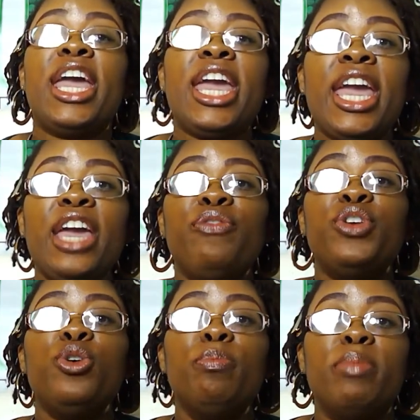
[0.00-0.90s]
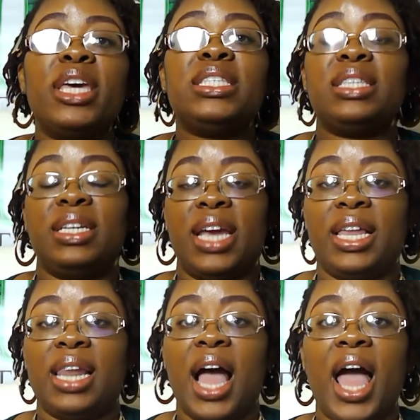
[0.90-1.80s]
If you miss the
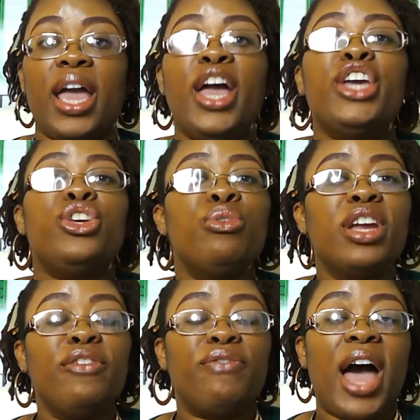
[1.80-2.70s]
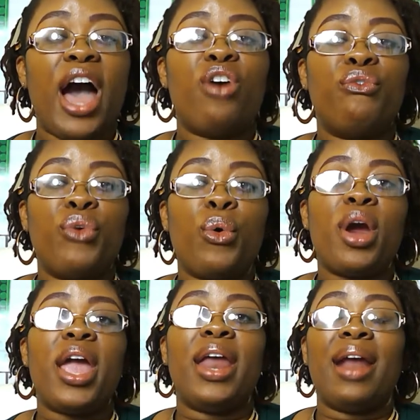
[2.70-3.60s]
deadline, you can file
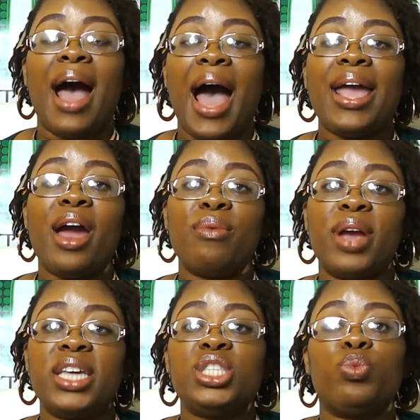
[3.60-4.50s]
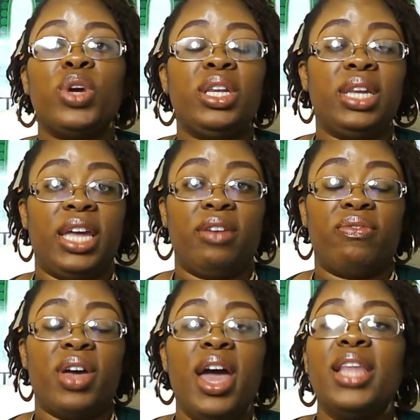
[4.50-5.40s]
for an IRS relief.
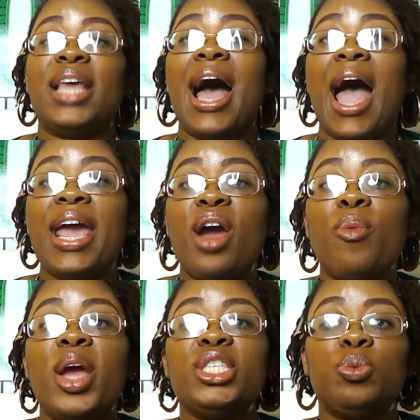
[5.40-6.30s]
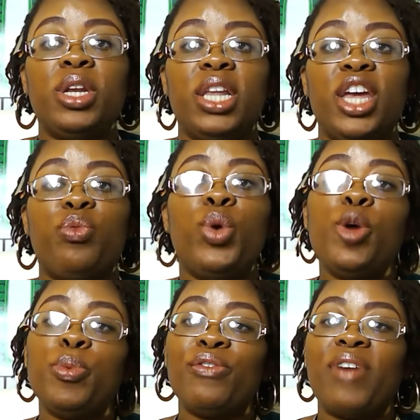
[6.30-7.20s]
The IRS relief
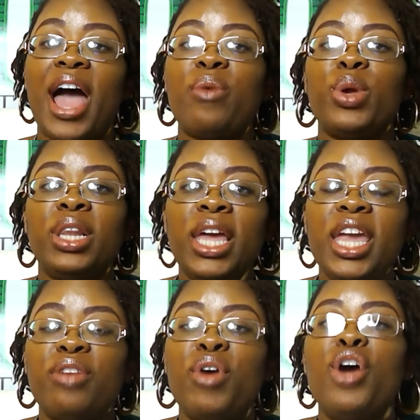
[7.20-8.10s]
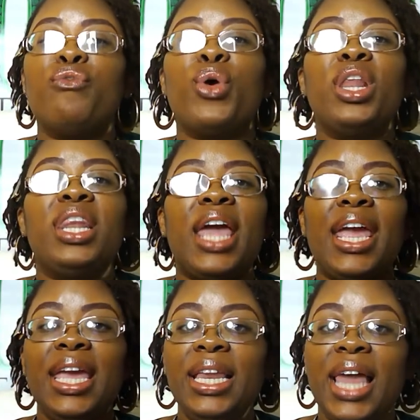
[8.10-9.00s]
will provide relief for
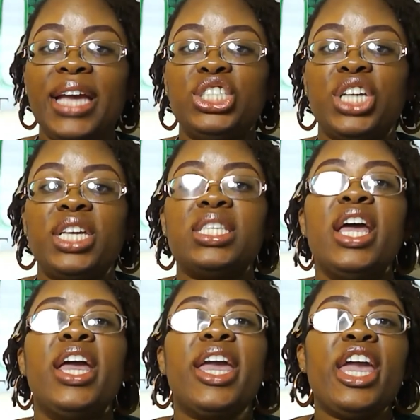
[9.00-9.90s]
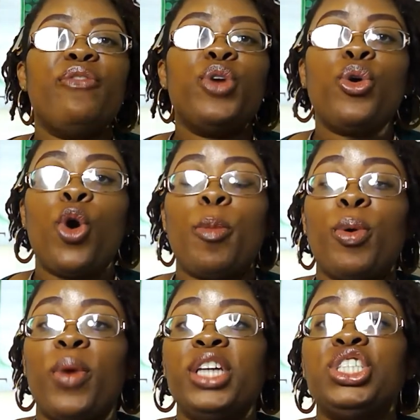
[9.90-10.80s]
late elections if your
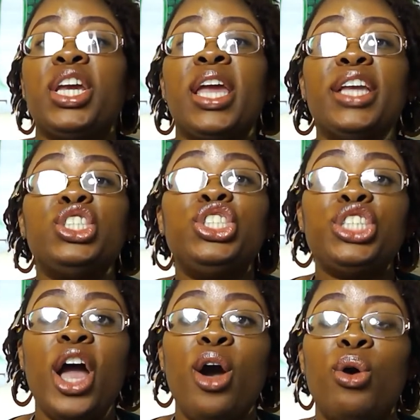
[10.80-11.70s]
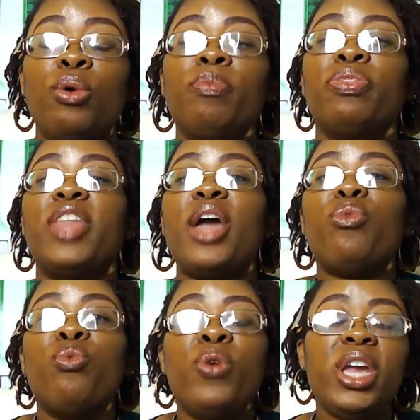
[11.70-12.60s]
corporation can show
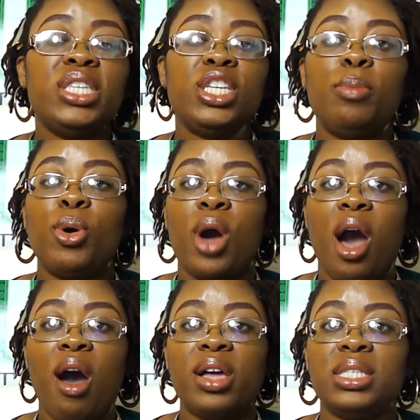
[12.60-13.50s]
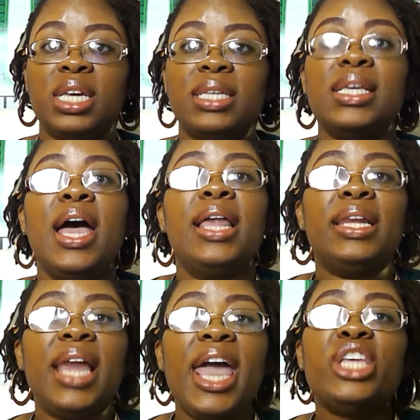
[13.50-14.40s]
that reasonable causes
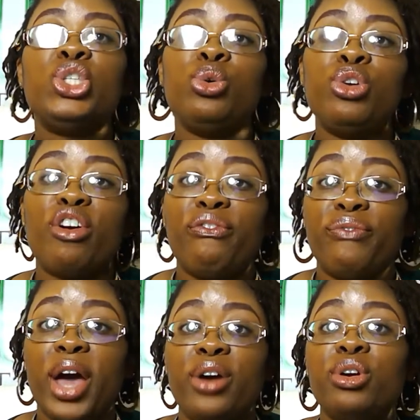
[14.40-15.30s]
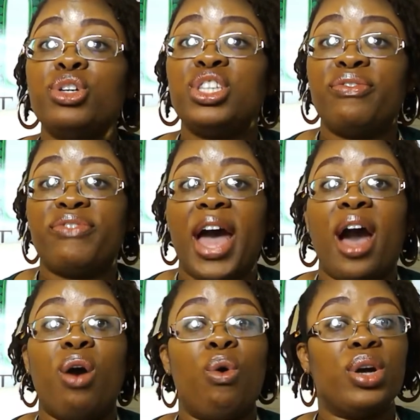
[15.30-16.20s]
led to your failure to
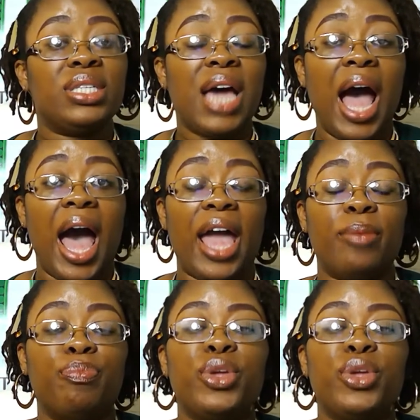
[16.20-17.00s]
file on time.